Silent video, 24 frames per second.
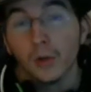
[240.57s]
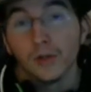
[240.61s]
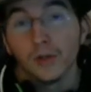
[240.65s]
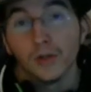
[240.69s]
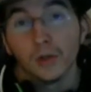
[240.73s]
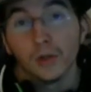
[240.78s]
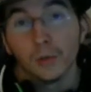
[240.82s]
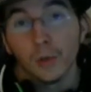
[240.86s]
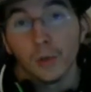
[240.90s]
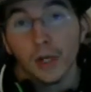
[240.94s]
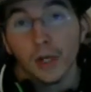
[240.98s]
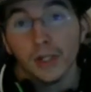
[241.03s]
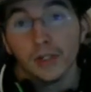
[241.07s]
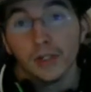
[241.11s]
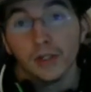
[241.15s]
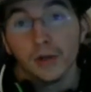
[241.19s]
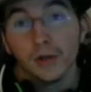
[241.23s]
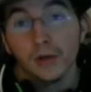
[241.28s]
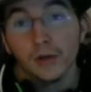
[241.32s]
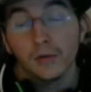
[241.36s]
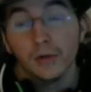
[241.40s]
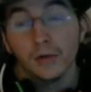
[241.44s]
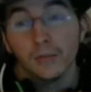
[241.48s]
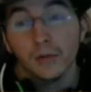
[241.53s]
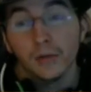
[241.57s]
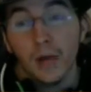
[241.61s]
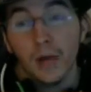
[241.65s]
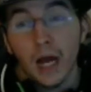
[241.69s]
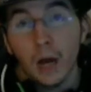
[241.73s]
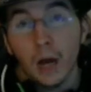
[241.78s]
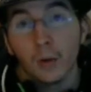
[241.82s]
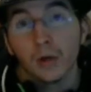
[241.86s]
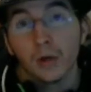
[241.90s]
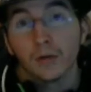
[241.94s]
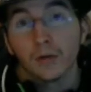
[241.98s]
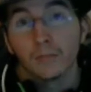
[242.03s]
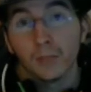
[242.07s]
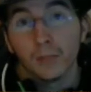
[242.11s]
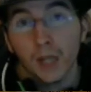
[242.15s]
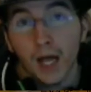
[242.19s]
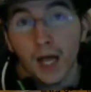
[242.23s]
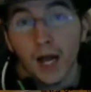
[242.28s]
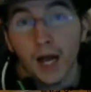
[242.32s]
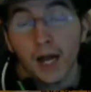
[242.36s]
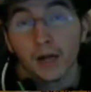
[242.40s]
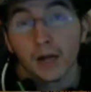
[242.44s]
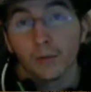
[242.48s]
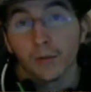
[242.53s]
Once a redstone powered
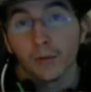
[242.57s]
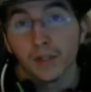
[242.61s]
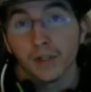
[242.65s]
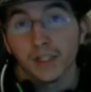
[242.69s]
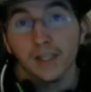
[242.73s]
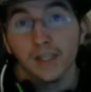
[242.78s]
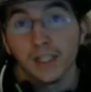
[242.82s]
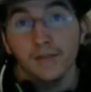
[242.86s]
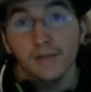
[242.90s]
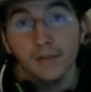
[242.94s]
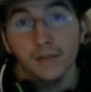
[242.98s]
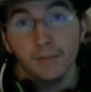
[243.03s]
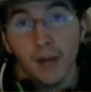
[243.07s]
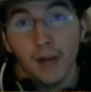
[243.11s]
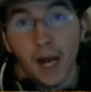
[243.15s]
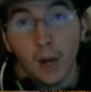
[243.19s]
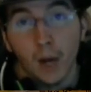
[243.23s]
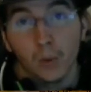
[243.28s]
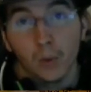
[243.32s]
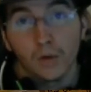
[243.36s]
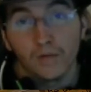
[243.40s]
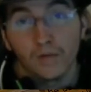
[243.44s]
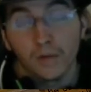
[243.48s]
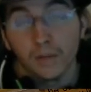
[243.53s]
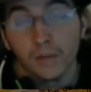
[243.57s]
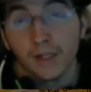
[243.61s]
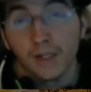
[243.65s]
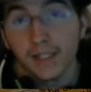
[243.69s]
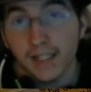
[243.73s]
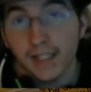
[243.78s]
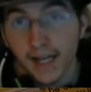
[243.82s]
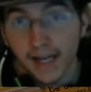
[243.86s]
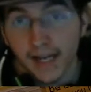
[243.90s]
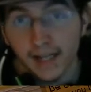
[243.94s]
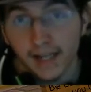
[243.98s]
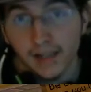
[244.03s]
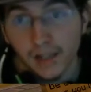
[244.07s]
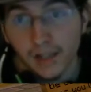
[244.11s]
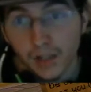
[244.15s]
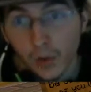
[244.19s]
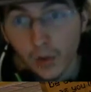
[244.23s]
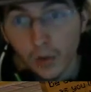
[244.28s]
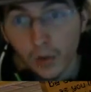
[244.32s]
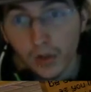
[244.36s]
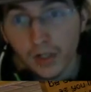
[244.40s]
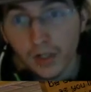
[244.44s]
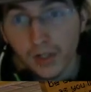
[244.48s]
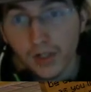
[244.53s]
block receives power from a second
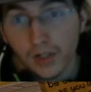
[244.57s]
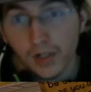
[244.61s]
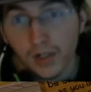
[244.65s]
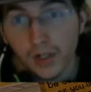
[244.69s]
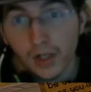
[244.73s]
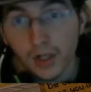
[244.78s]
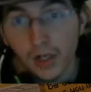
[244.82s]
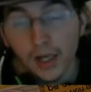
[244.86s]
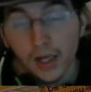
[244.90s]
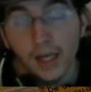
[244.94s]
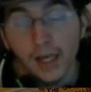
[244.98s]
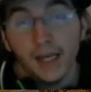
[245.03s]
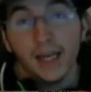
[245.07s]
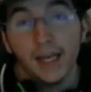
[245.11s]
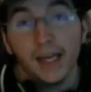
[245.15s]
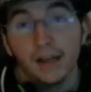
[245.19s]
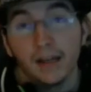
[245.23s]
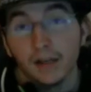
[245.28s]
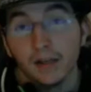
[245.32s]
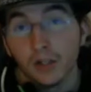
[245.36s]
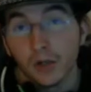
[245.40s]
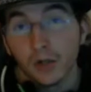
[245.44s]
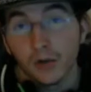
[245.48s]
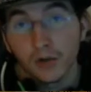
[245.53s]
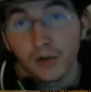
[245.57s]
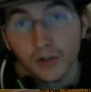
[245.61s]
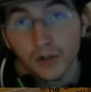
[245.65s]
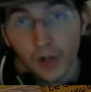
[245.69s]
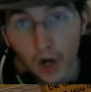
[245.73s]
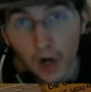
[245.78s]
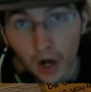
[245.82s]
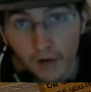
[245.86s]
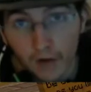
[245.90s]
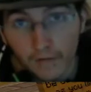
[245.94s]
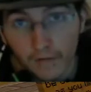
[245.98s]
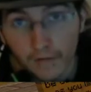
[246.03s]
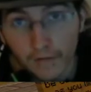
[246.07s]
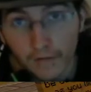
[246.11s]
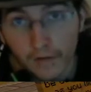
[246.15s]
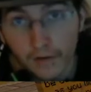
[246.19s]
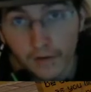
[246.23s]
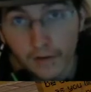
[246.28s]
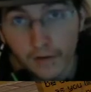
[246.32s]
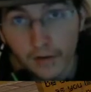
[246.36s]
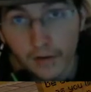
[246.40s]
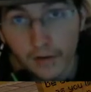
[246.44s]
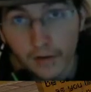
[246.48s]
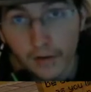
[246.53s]
source, it turns
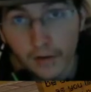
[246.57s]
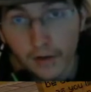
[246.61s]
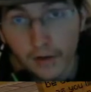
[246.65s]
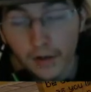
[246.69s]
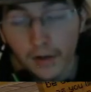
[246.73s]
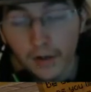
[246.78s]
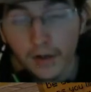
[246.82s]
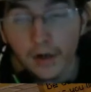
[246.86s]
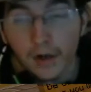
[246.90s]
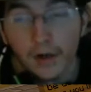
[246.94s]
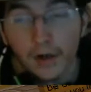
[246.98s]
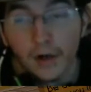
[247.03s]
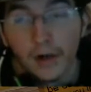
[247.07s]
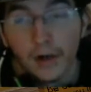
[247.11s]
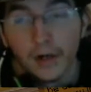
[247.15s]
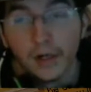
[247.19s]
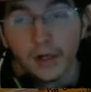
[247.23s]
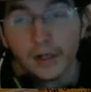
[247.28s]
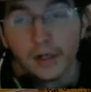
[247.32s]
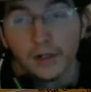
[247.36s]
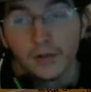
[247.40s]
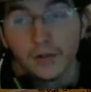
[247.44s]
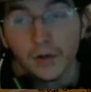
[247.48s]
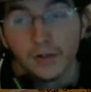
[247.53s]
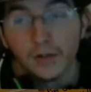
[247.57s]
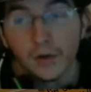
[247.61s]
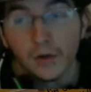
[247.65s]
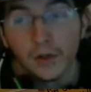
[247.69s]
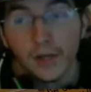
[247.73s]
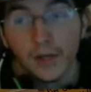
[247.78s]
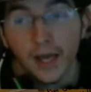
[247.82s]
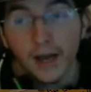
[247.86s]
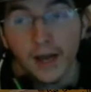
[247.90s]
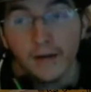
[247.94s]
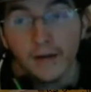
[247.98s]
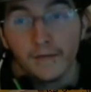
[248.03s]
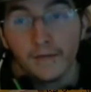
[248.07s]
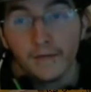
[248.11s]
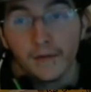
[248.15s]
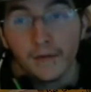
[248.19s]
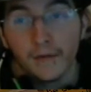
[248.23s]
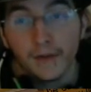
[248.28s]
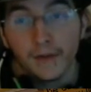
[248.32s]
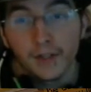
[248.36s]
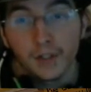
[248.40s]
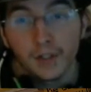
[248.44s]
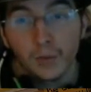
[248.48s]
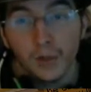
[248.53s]
off. So you
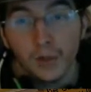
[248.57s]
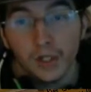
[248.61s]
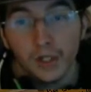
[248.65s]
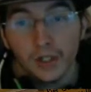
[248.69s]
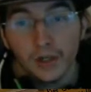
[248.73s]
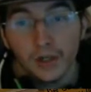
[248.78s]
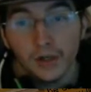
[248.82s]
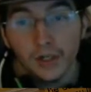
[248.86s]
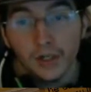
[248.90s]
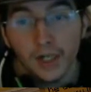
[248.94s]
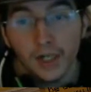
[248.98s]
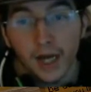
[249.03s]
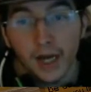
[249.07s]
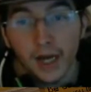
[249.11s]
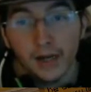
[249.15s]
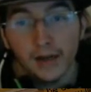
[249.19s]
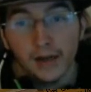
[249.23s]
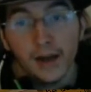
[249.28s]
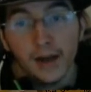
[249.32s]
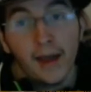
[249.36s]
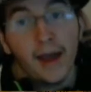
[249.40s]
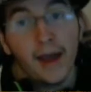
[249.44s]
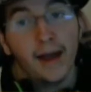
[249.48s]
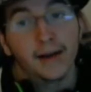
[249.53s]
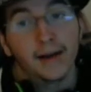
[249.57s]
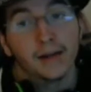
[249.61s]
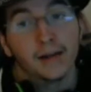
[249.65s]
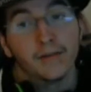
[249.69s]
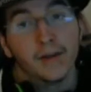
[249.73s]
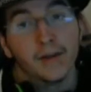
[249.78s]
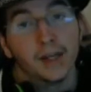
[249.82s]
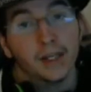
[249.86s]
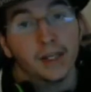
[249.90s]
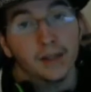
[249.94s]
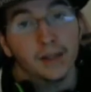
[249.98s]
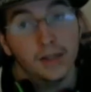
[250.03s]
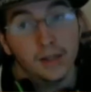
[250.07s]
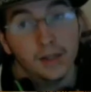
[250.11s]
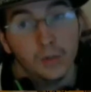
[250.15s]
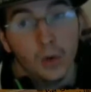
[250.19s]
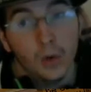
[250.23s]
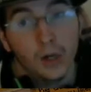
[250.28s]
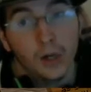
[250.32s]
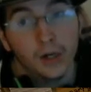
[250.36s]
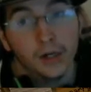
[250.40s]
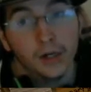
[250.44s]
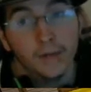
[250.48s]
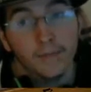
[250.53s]
have the switch turned on, activating
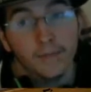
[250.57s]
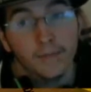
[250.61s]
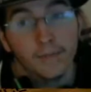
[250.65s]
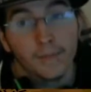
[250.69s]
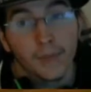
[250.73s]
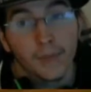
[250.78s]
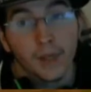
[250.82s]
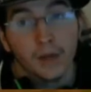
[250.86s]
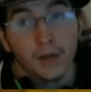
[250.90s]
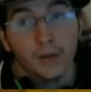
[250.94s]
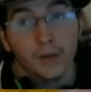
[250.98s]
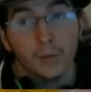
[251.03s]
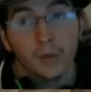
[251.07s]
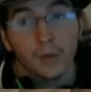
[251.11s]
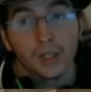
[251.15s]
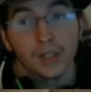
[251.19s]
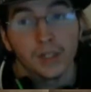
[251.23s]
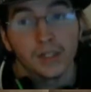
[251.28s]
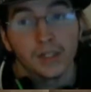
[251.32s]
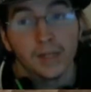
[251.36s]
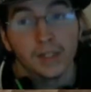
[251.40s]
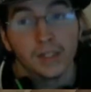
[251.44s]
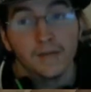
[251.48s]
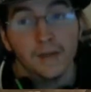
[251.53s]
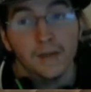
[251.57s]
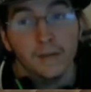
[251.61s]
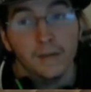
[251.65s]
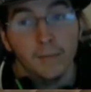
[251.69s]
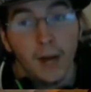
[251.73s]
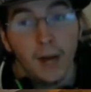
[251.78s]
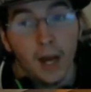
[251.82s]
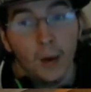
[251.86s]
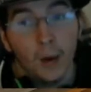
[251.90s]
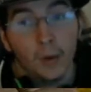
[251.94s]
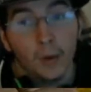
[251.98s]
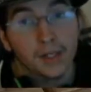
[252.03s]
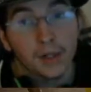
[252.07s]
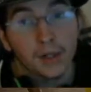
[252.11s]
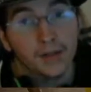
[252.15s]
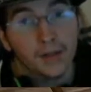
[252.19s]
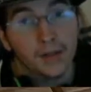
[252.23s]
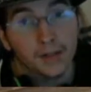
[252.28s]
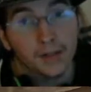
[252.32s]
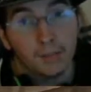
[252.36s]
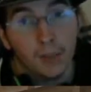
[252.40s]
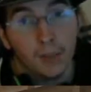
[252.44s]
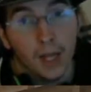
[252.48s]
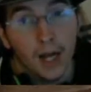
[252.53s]
this wire, which is giving power
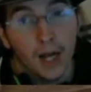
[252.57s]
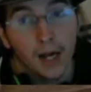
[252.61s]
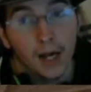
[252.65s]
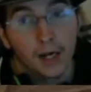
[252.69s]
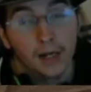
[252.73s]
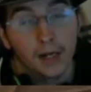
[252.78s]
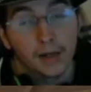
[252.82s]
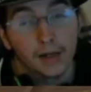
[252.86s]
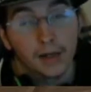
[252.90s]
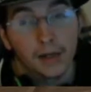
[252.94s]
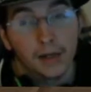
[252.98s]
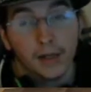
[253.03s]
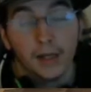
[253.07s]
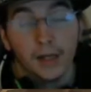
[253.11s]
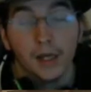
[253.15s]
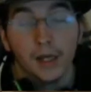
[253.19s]
to this block.